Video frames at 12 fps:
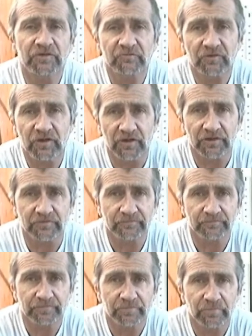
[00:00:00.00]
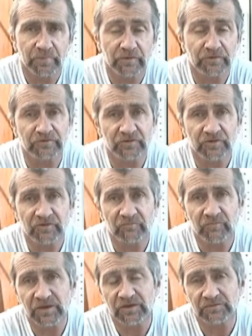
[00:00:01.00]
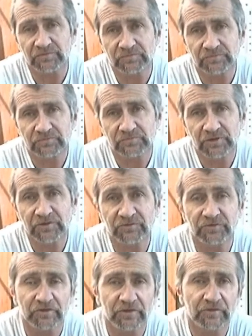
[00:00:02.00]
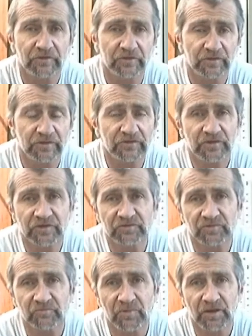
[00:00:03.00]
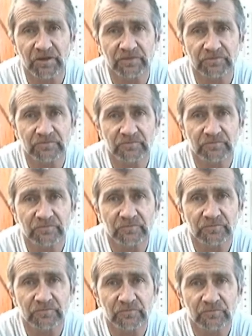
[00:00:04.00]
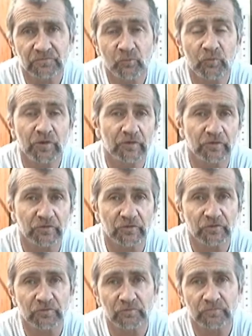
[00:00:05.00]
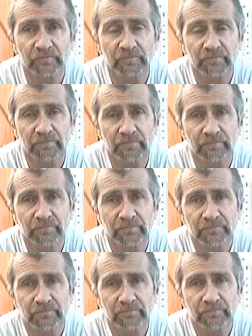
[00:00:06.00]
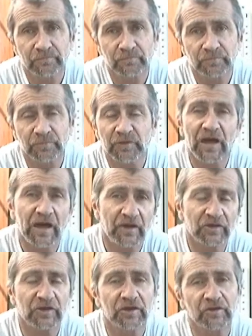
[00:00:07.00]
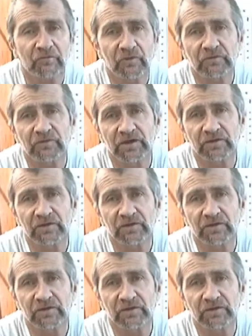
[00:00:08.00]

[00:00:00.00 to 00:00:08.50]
of God, the Son of Man, has declared that these sayings of mine we are to do, then how do you get around that?